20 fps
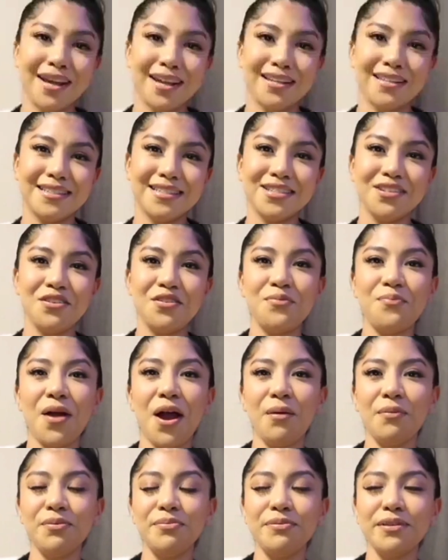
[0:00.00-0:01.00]
guys, so
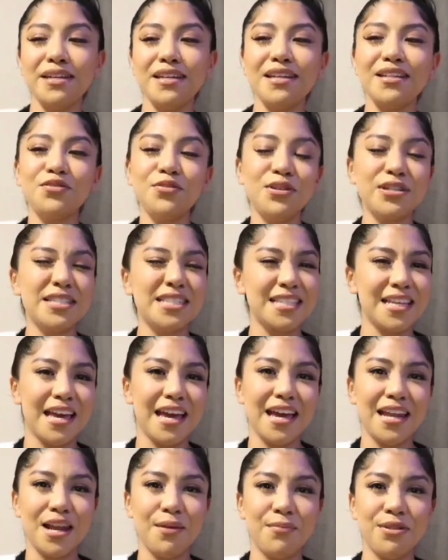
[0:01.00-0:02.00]
probably towards the
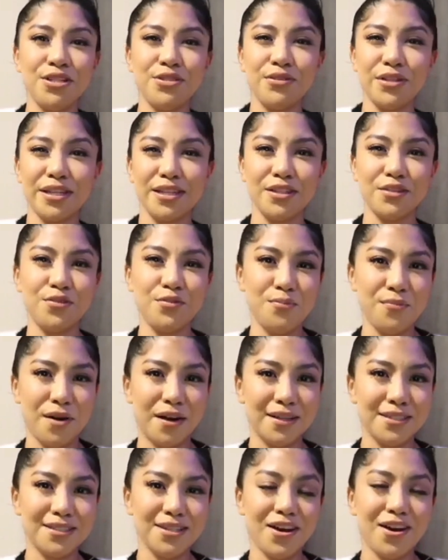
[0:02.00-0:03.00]
end I'm gonna do like a little
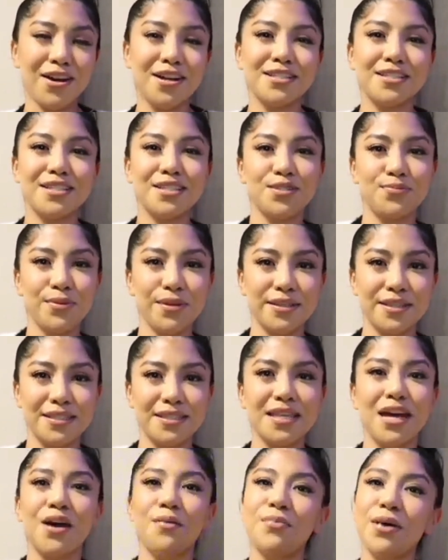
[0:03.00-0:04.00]
montage and speed
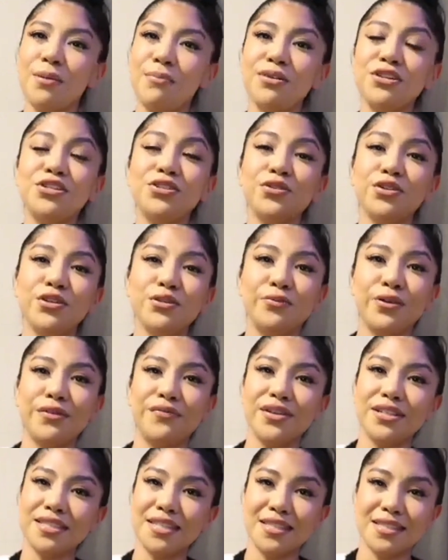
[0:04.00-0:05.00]
this up, but I'm gonna show you
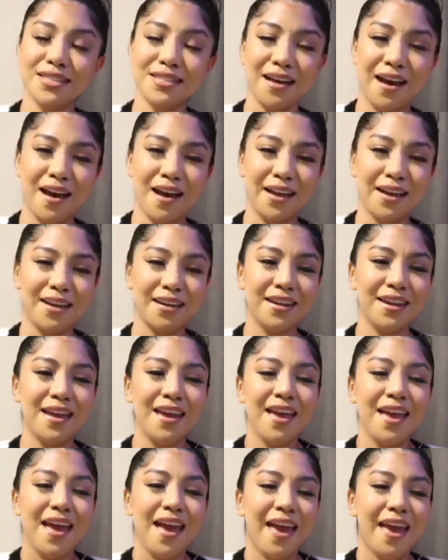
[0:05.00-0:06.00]
what fits inside,
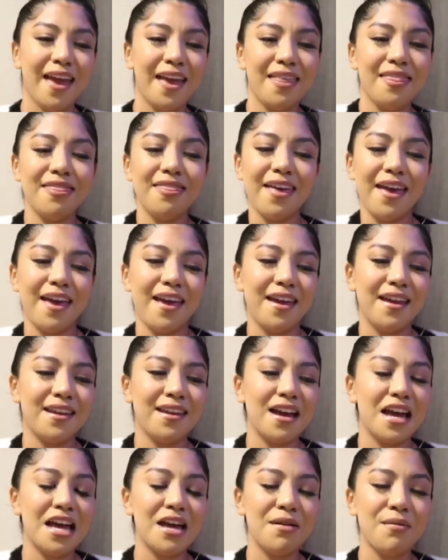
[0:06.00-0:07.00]
and
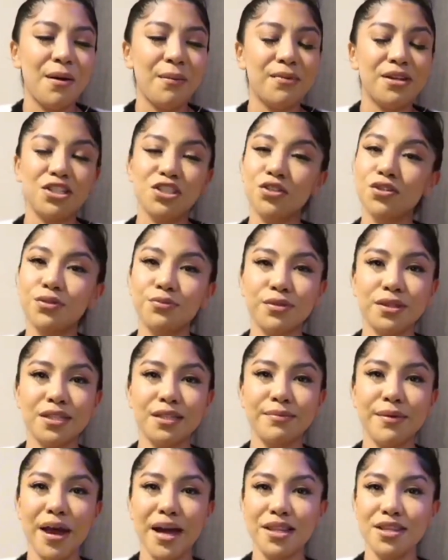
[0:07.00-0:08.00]
then I'm gonna show you what the
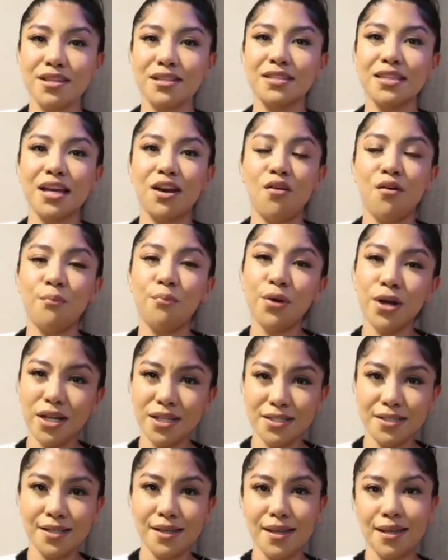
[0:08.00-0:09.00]
bag looks like on
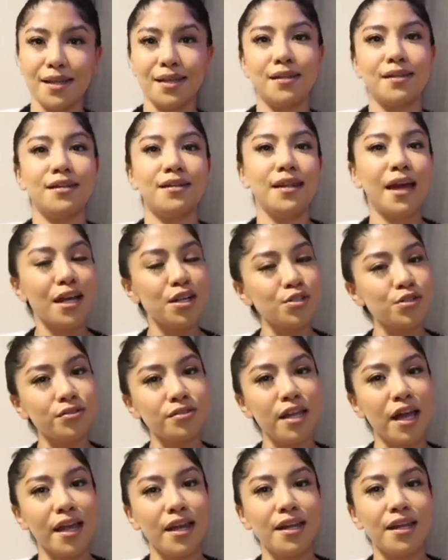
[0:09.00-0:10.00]
person and in natural
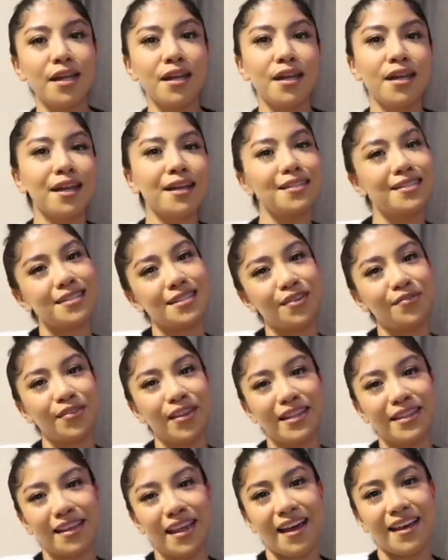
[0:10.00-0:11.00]
lighting and stuff
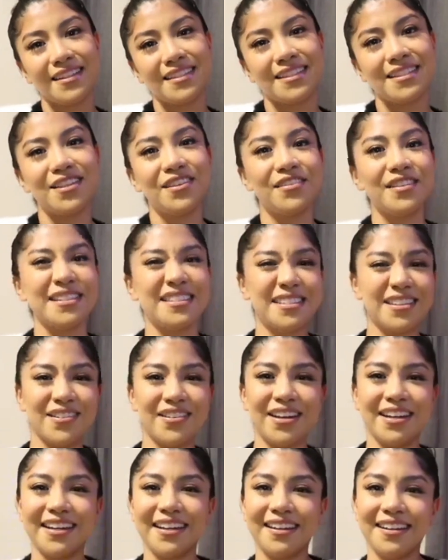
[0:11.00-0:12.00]
like that. So let's go
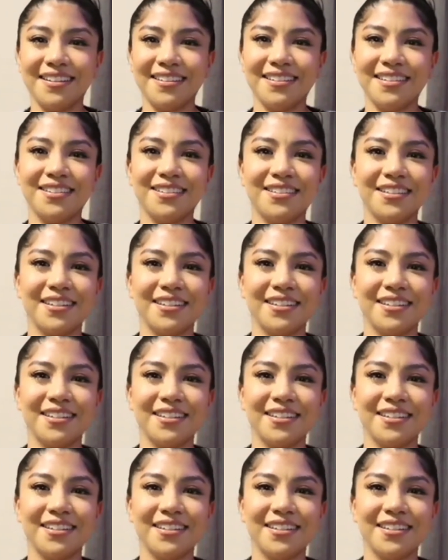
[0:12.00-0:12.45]
ahead and get into